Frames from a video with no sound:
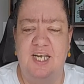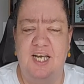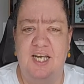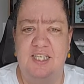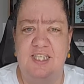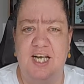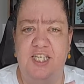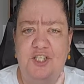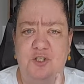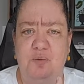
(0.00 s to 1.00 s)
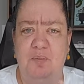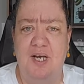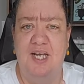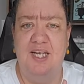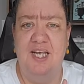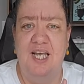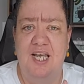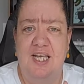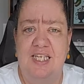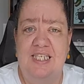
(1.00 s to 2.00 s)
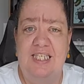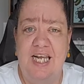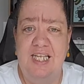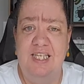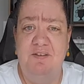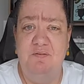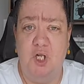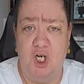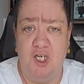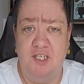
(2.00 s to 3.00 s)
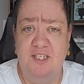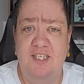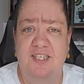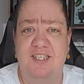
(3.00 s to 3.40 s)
as I do my daily vlog.